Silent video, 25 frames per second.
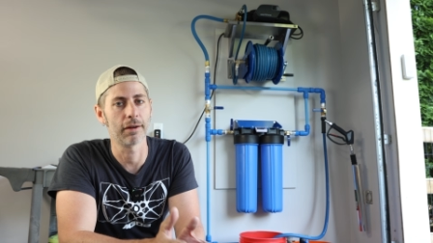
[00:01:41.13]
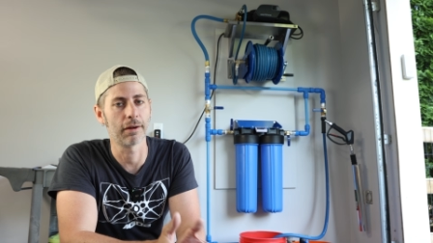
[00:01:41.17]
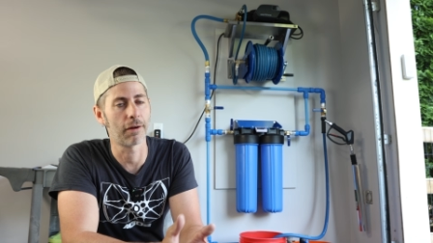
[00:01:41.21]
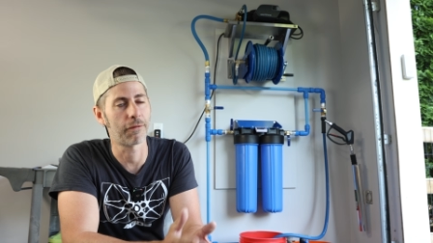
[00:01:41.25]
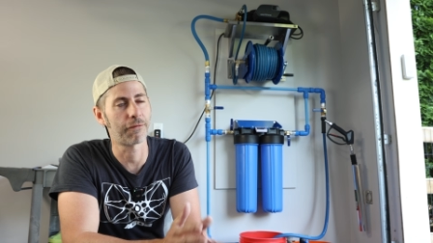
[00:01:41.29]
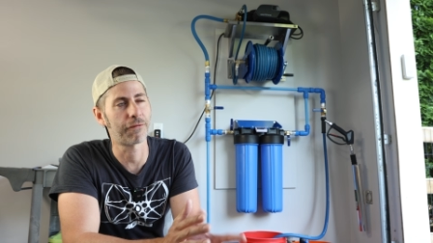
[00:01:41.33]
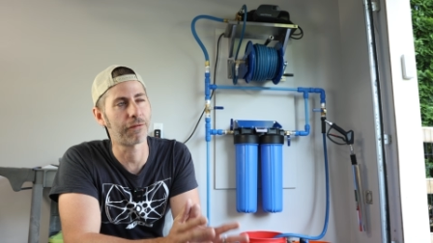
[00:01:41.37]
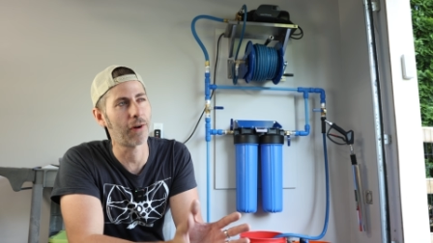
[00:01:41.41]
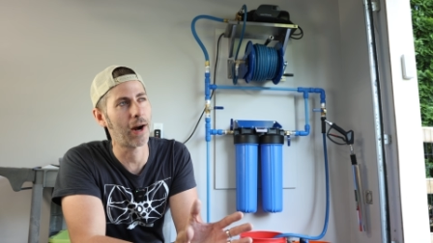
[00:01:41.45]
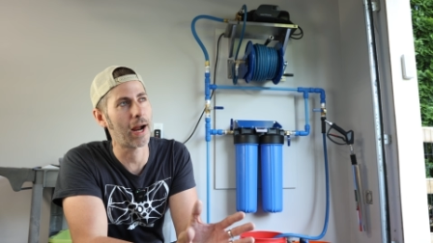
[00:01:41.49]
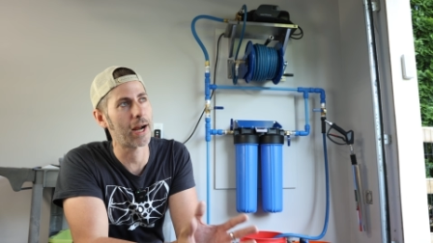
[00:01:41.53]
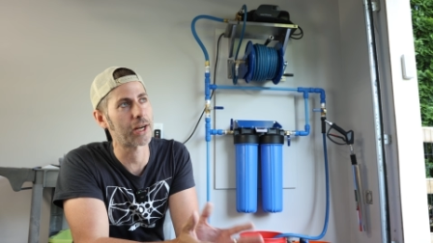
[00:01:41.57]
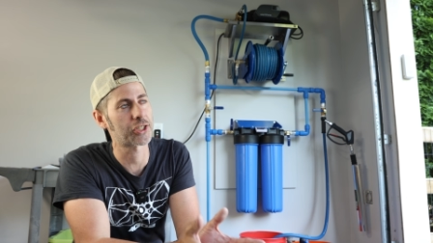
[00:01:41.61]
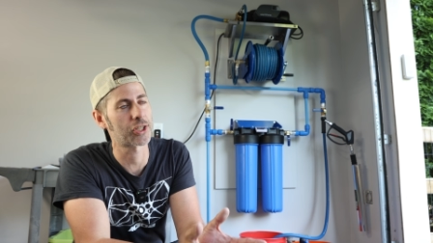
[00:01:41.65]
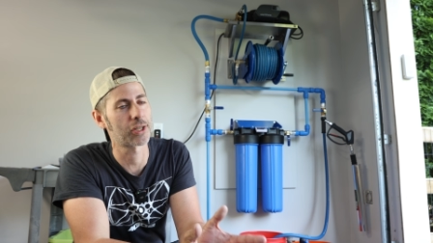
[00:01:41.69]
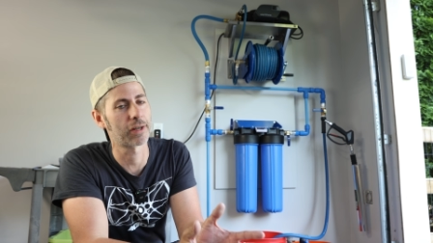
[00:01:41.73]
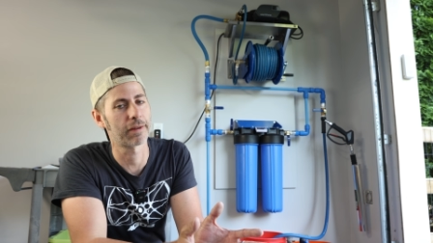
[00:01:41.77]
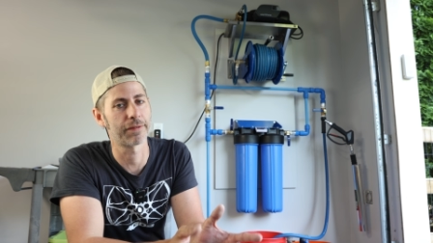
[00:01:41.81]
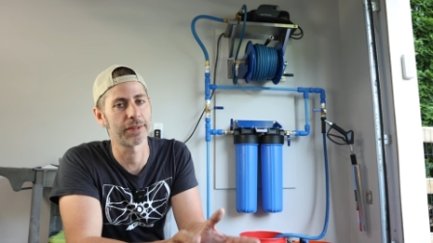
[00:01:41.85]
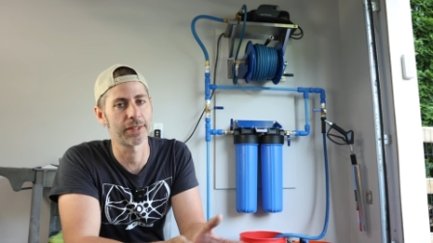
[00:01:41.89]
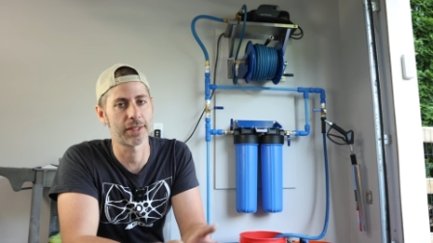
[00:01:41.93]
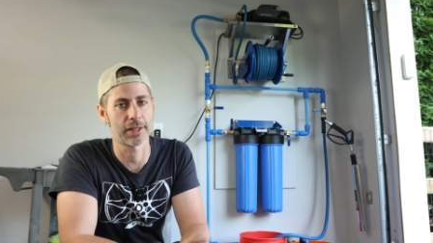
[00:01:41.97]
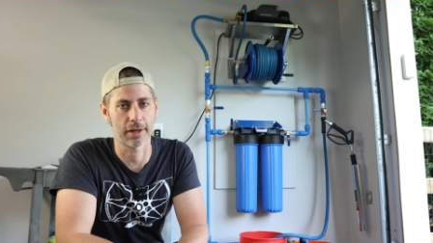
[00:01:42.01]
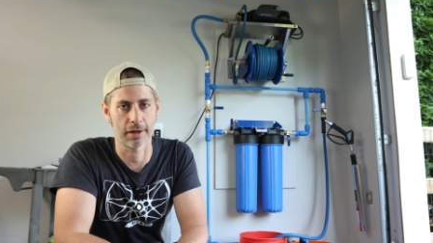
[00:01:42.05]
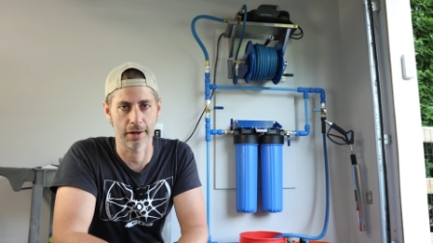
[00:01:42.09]
A fraction
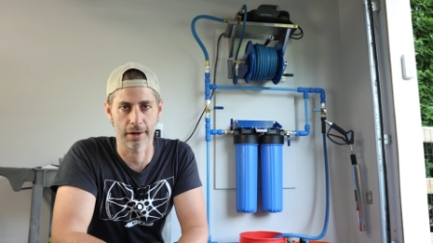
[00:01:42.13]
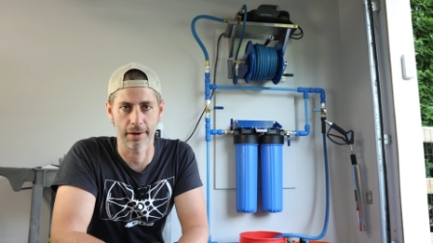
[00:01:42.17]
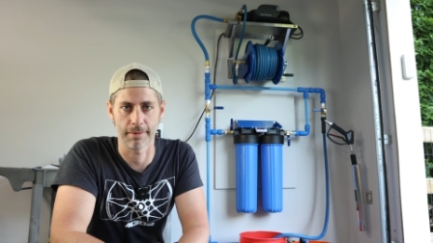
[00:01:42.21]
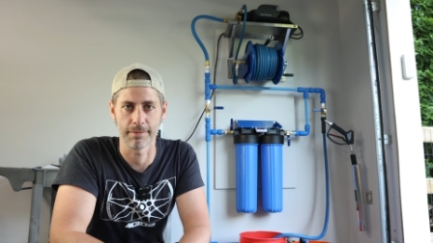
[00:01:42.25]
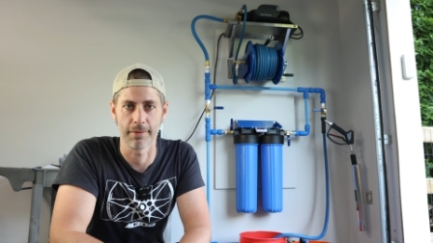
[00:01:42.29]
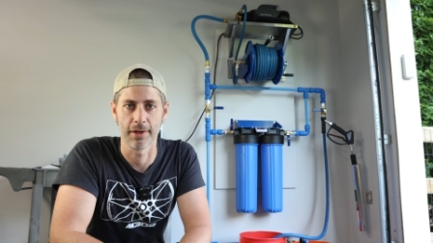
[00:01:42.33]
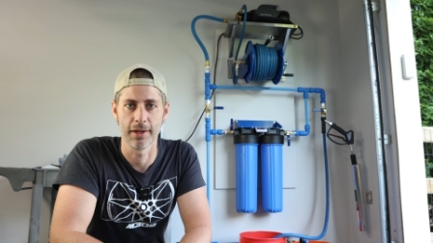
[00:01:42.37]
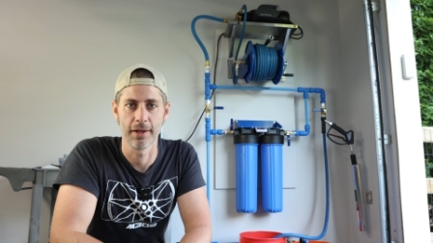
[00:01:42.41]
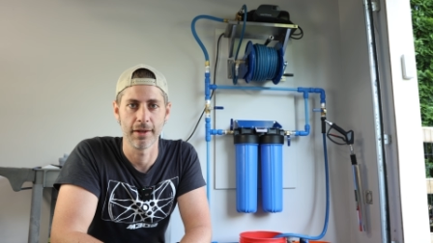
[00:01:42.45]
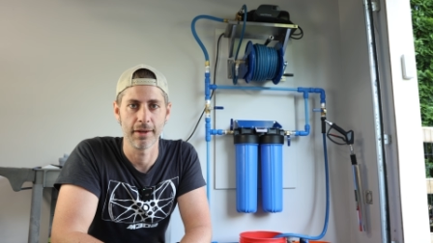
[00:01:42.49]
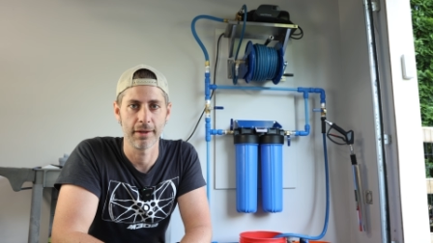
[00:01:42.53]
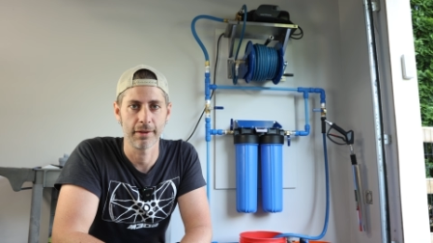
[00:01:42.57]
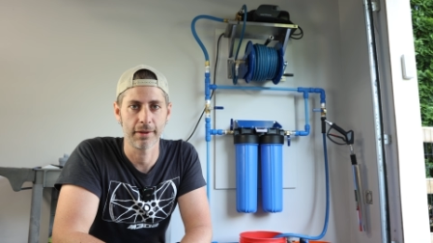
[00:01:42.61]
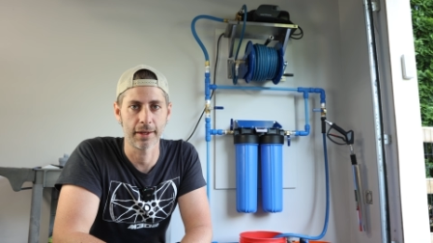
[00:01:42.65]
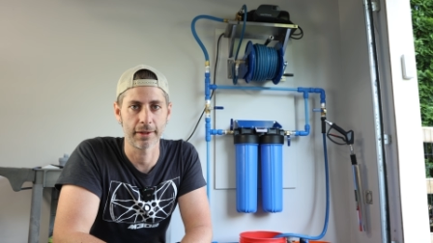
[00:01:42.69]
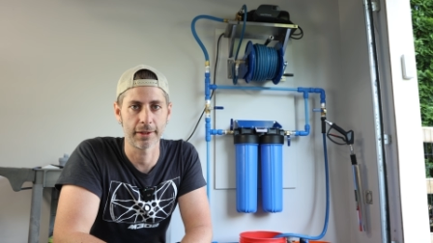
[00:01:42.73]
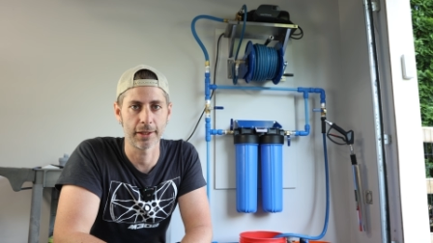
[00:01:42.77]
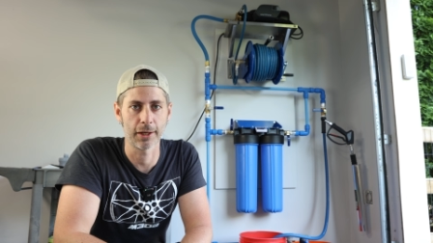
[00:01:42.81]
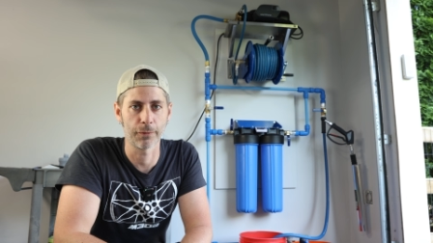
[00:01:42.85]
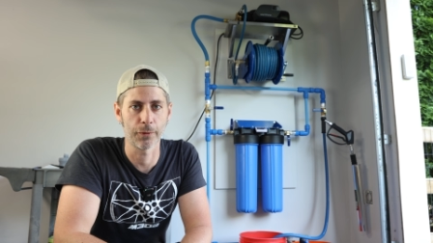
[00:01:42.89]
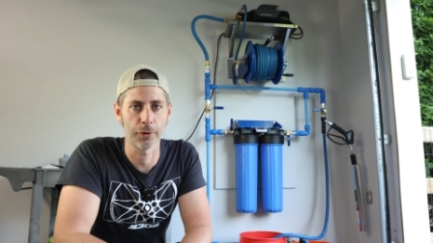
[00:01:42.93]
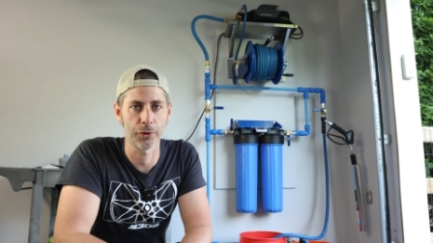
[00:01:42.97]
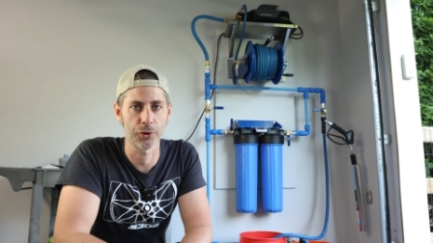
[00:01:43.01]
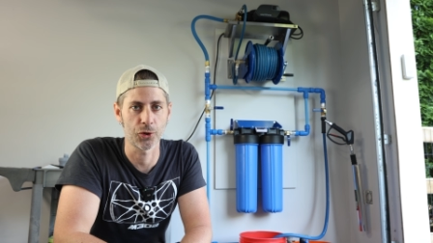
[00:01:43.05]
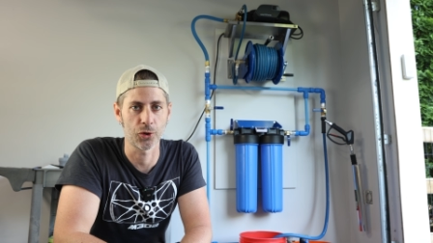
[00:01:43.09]
of the time that
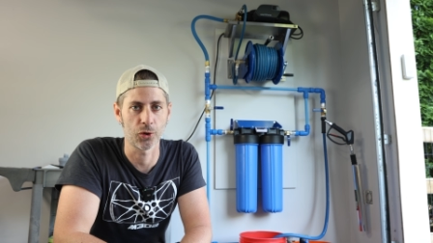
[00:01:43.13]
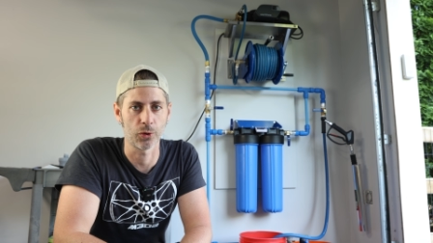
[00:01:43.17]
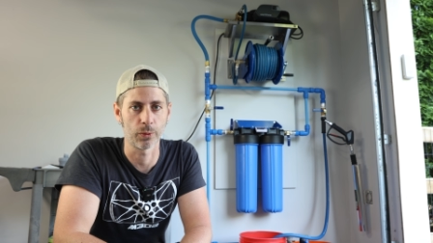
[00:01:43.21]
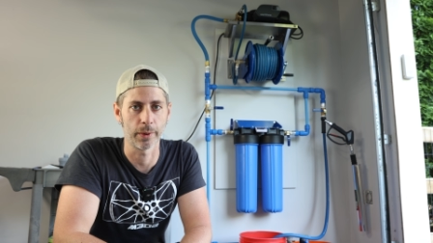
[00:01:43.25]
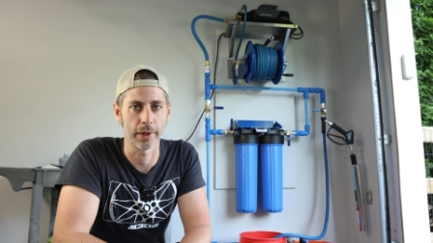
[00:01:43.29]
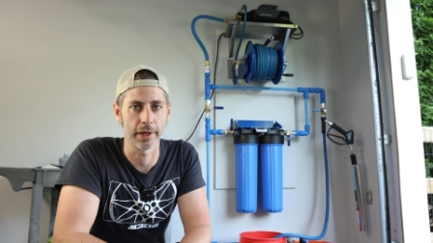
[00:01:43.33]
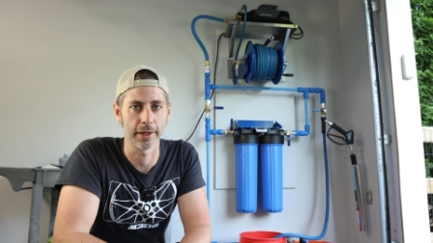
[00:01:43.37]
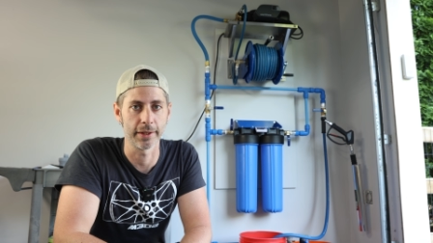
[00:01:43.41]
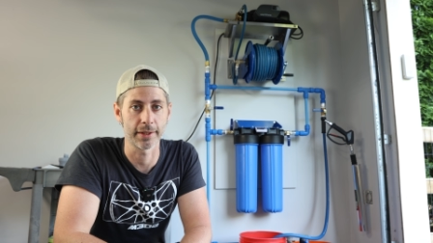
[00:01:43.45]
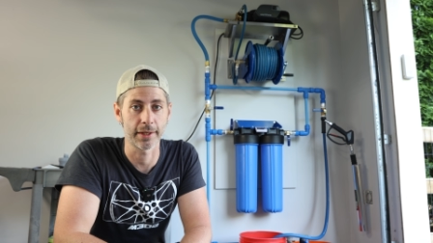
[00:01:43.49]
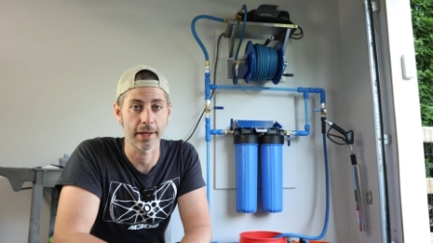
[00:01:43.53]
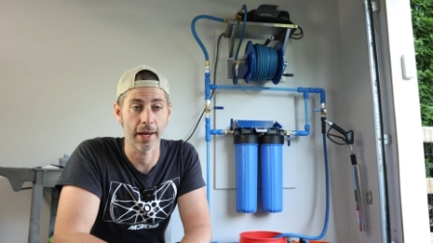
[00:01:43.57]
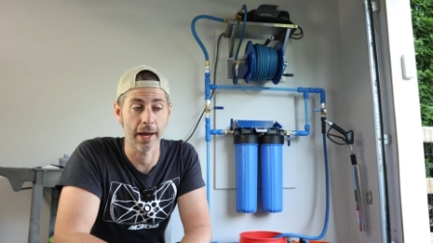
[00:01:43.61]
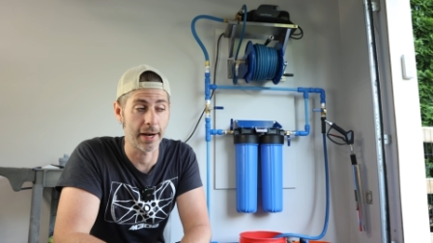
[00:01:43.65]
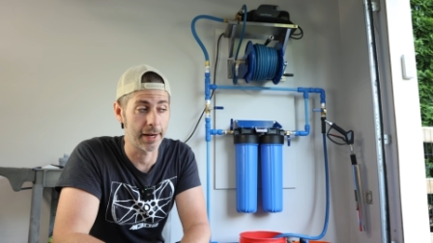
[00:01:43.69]
the original was.